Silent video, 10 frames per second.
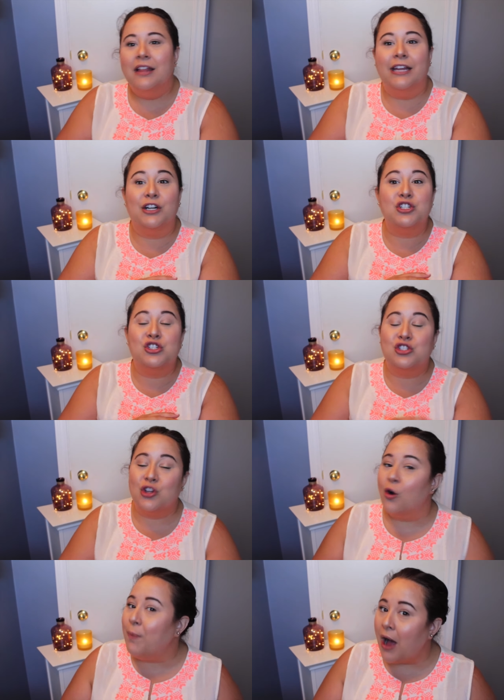They are
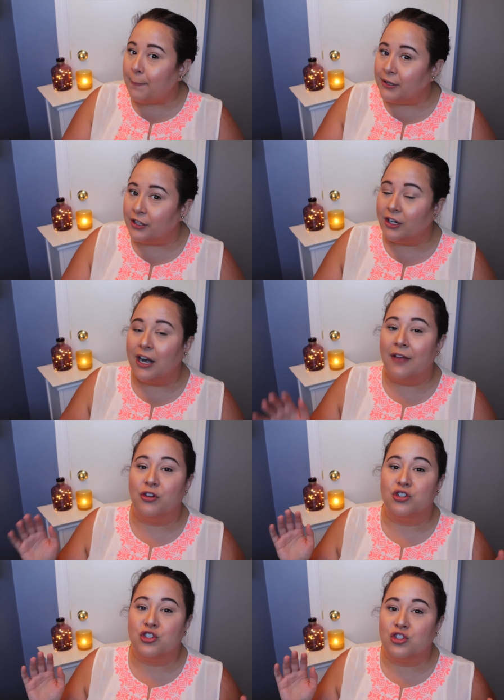so popular
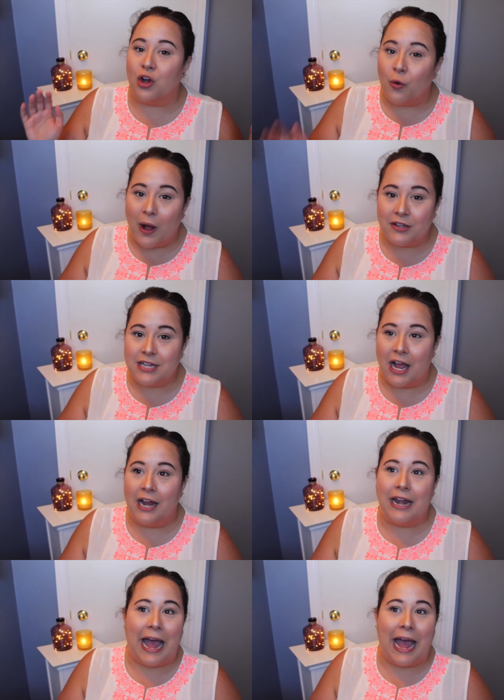and they're so well done.